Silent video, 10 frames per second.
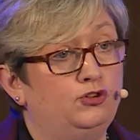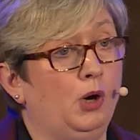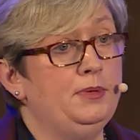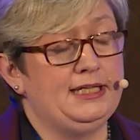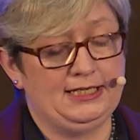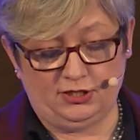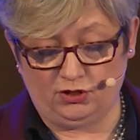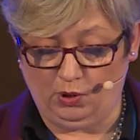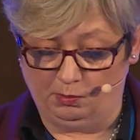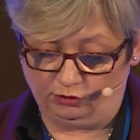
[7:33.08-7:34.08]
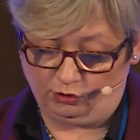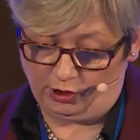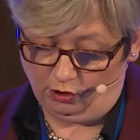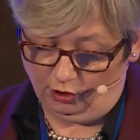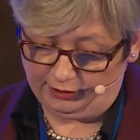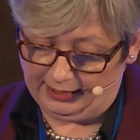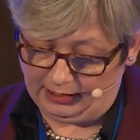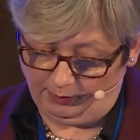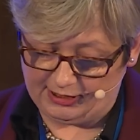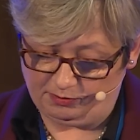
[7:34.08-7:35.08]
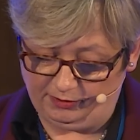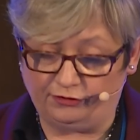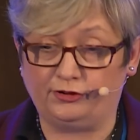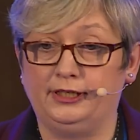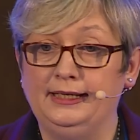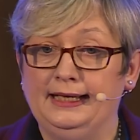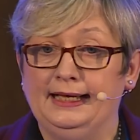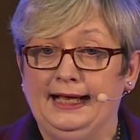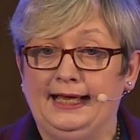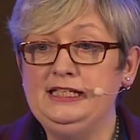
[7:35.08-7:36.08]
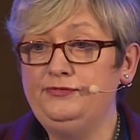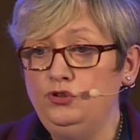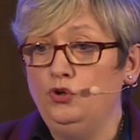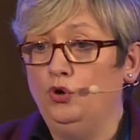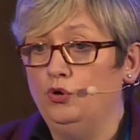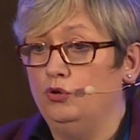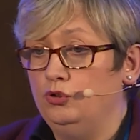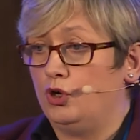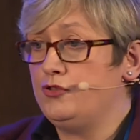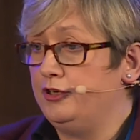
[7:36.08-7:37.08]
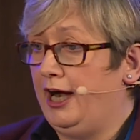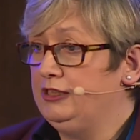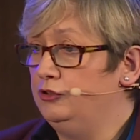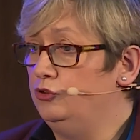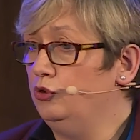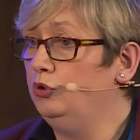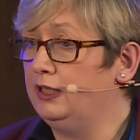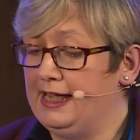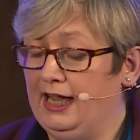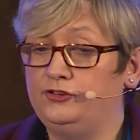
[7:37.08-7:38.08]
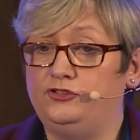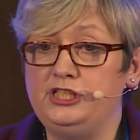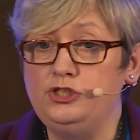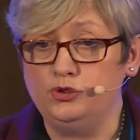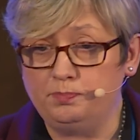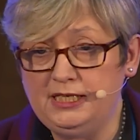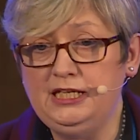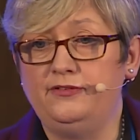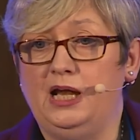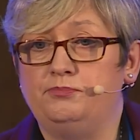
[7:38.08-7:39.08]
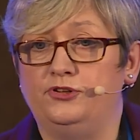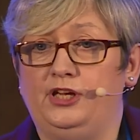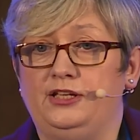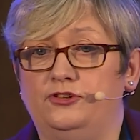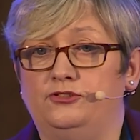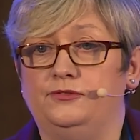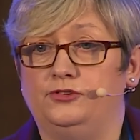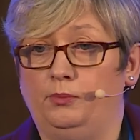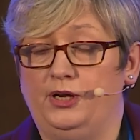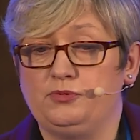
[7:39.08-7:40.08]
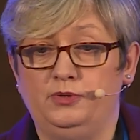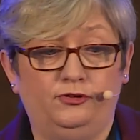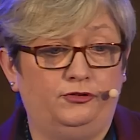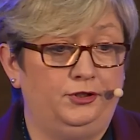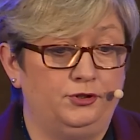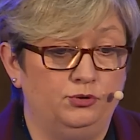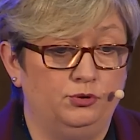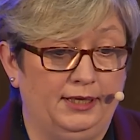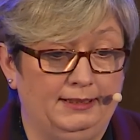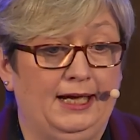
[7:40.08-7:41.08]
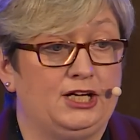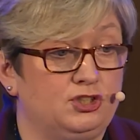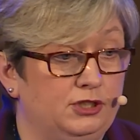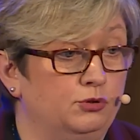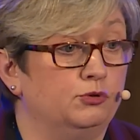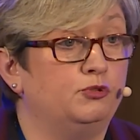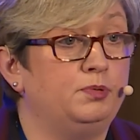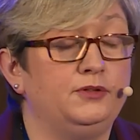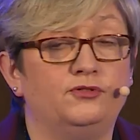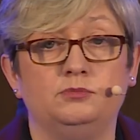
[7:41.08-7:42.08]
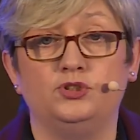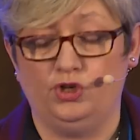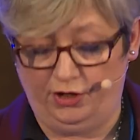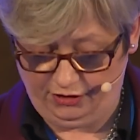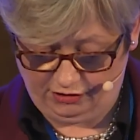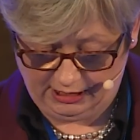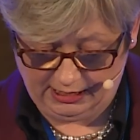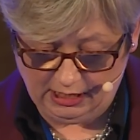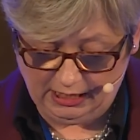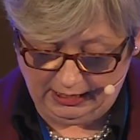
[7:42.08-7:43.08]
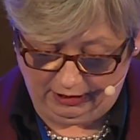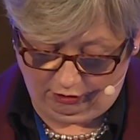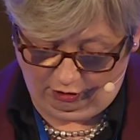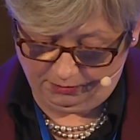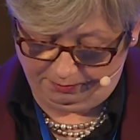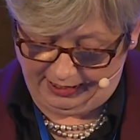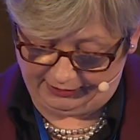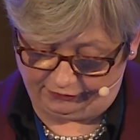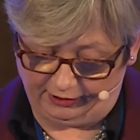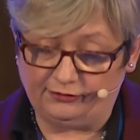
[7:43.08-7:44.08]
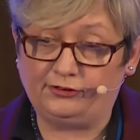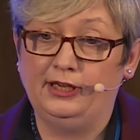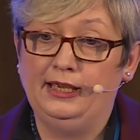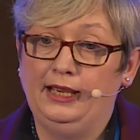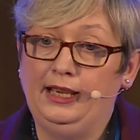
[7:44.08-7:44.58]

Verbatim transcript: dominated what was going on at Westminster. And even though Northern Ireland only has DUP representatives at Westminster, who actually don't speak for the majority on Brexit,